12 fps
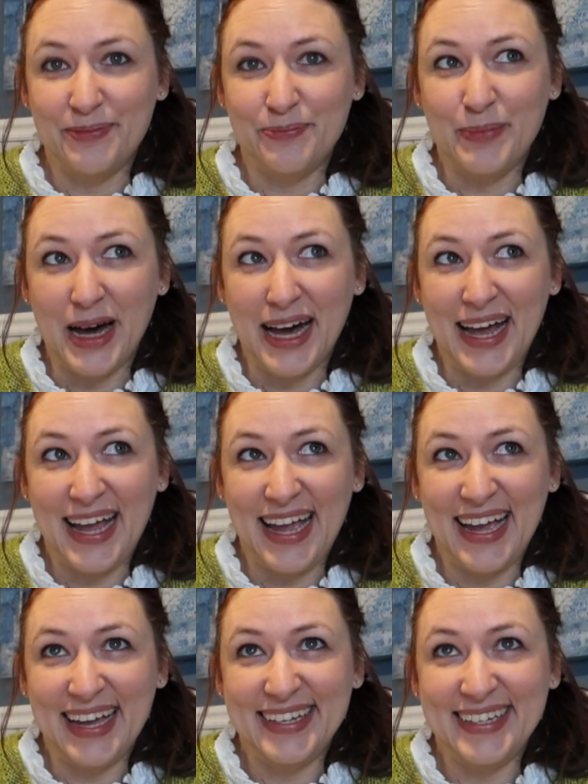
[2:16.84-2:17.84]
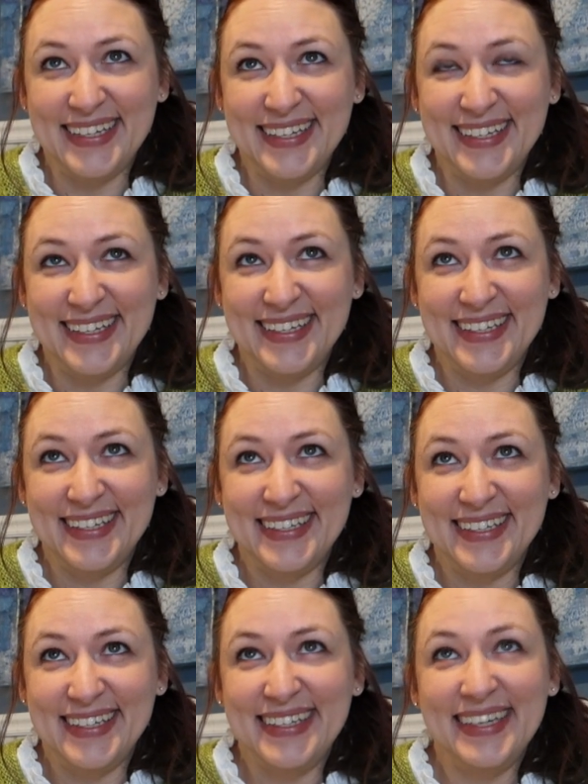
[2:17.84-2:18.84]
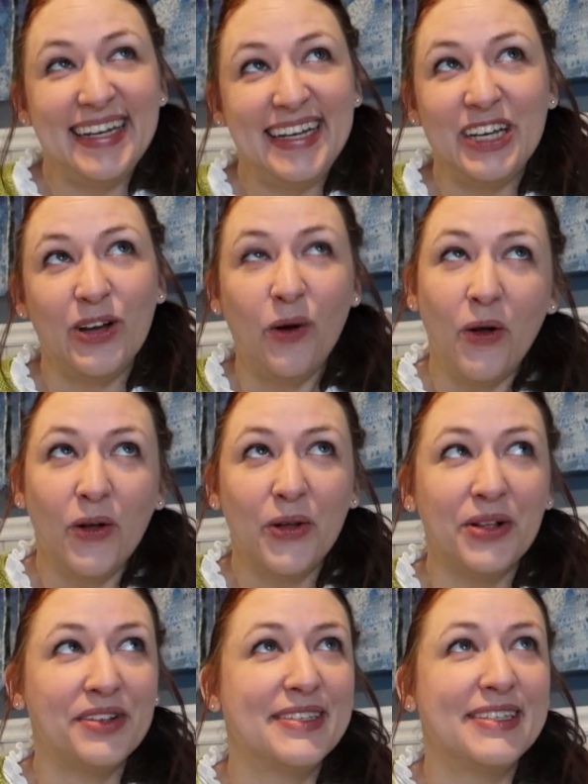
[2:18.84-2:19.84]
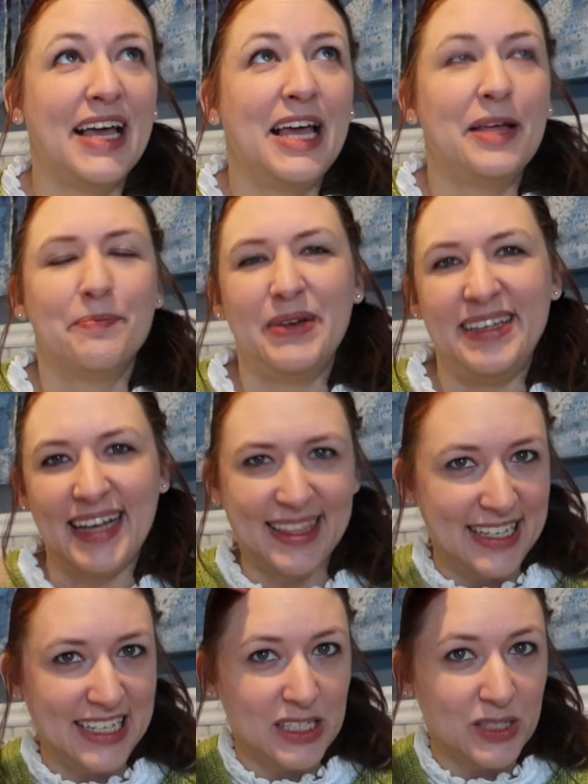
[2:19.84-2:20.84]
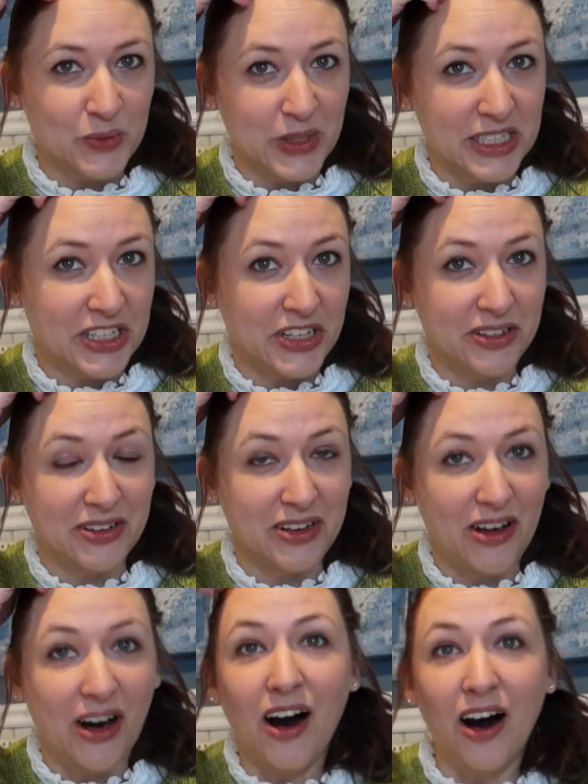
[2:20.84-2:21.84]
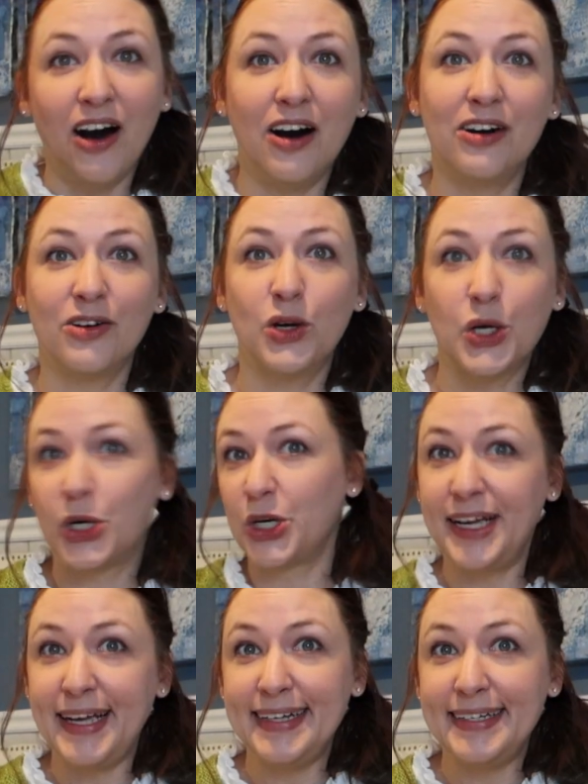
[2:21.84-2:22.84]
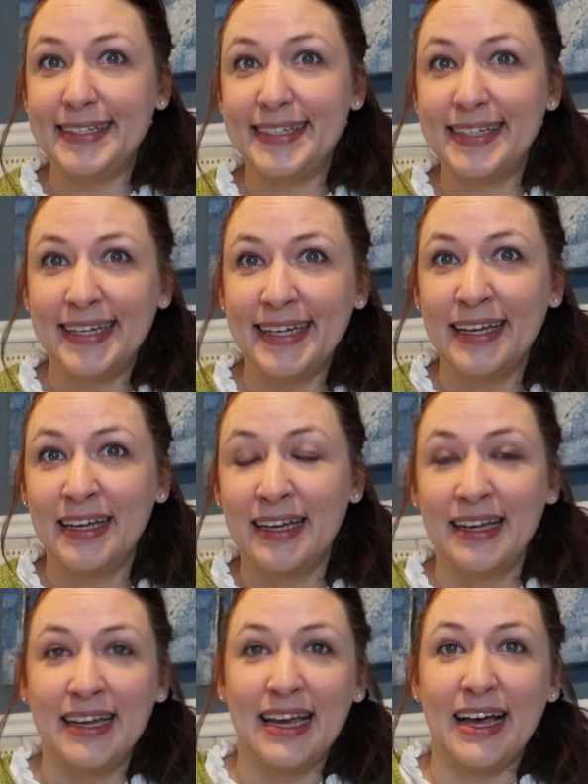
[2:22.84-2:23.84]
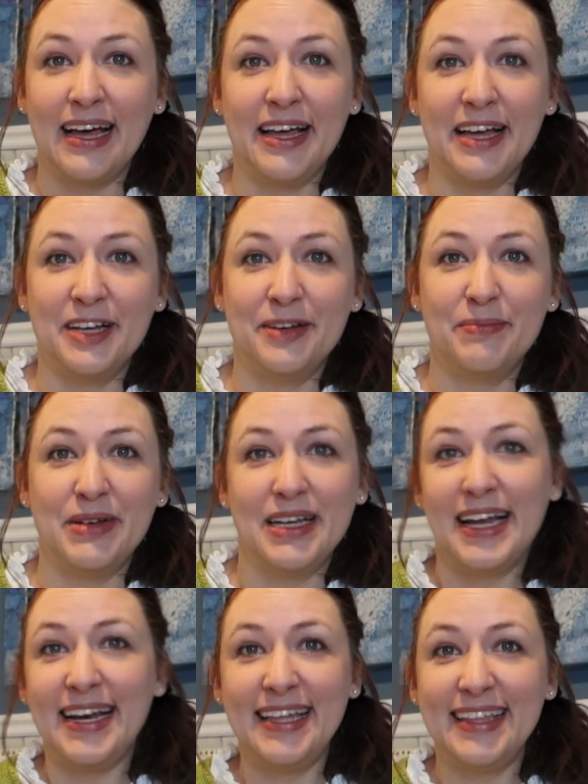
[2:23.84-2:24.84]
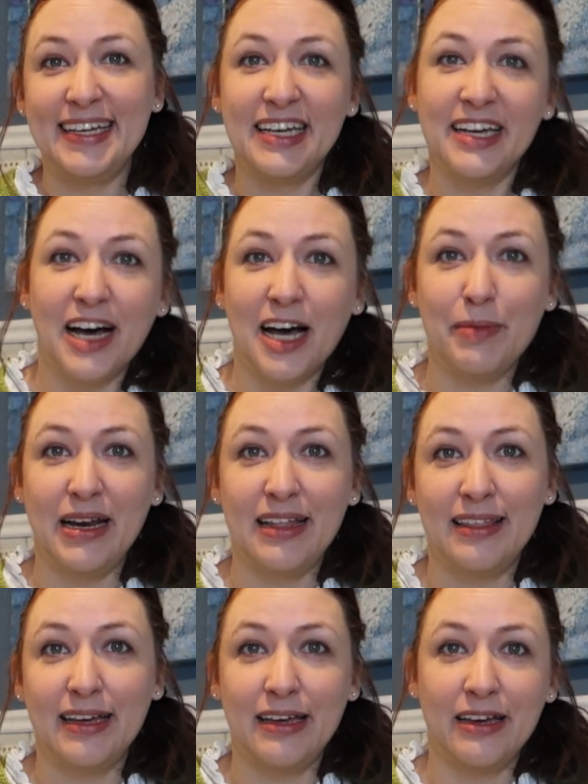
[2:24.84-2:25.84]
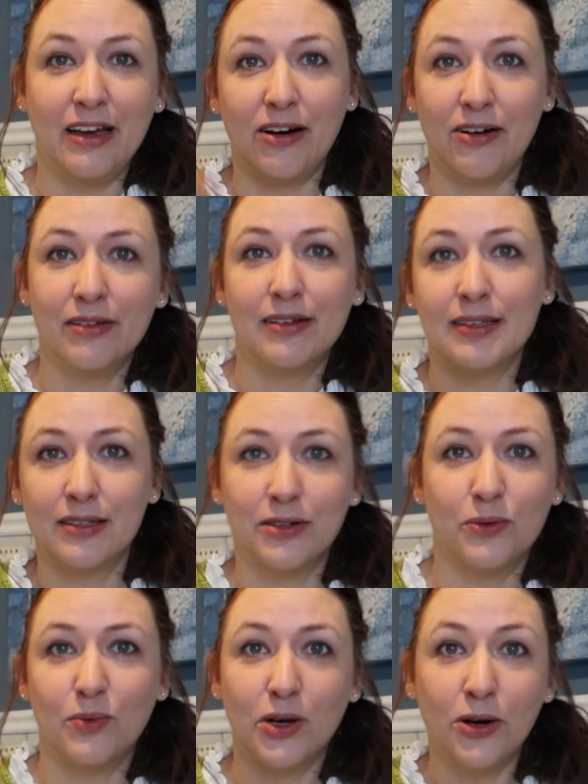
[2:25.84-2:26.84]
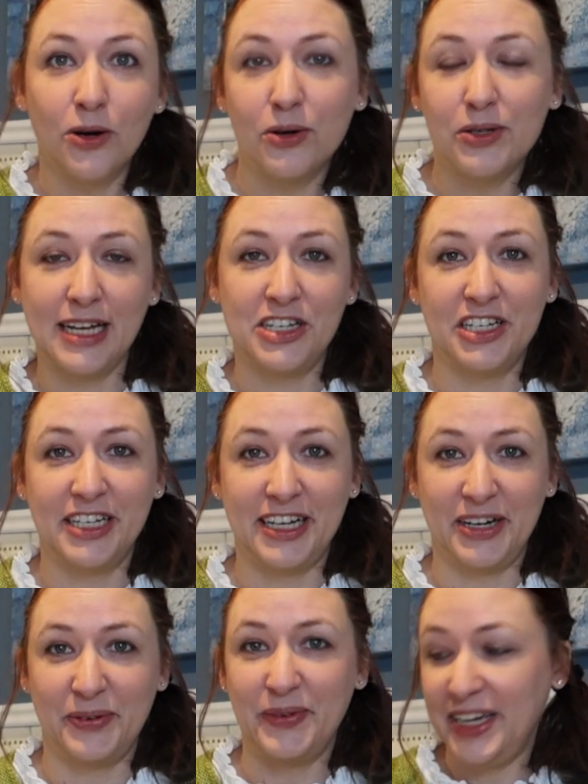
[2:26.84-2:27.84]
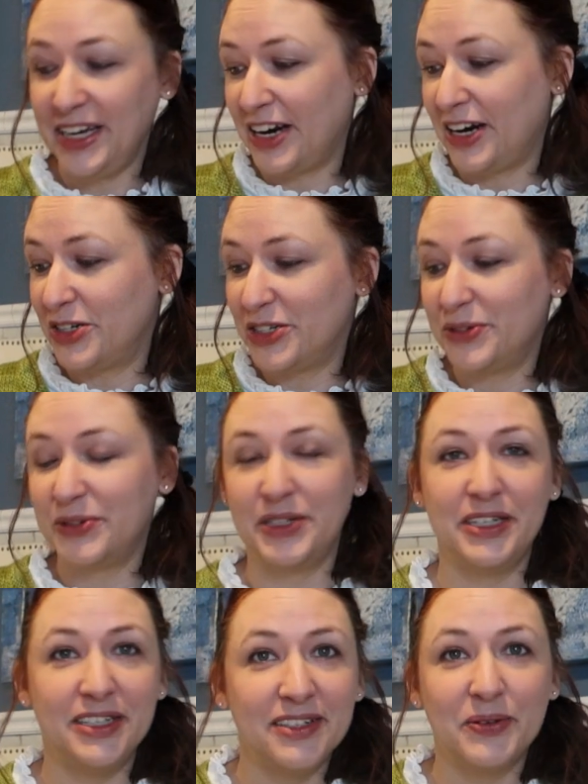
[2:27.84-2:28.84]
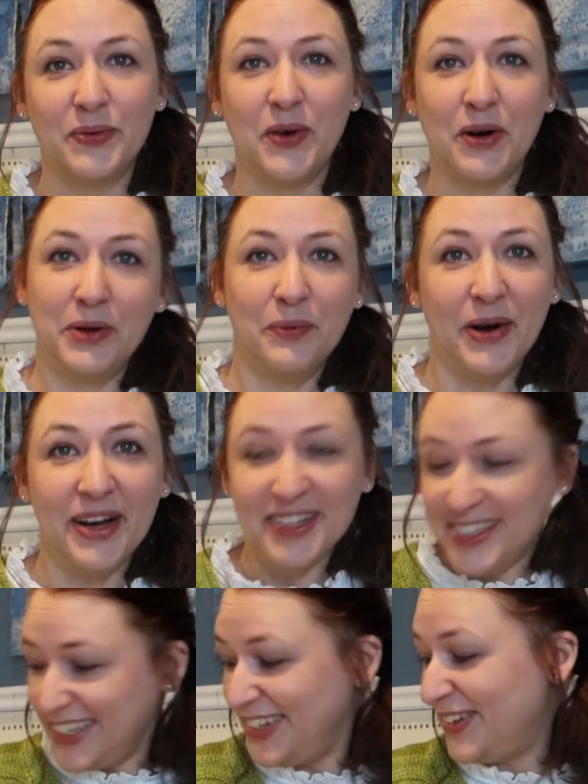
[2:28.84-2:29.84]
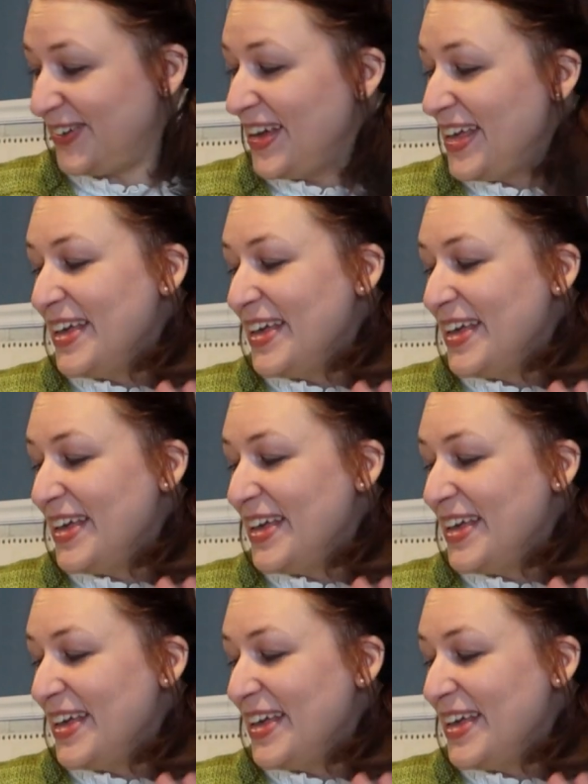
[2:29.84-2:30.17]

my knitting goals, but nothing's real concrete. Anything can come, anything can go. This is a rotation here. We are doing what we want to,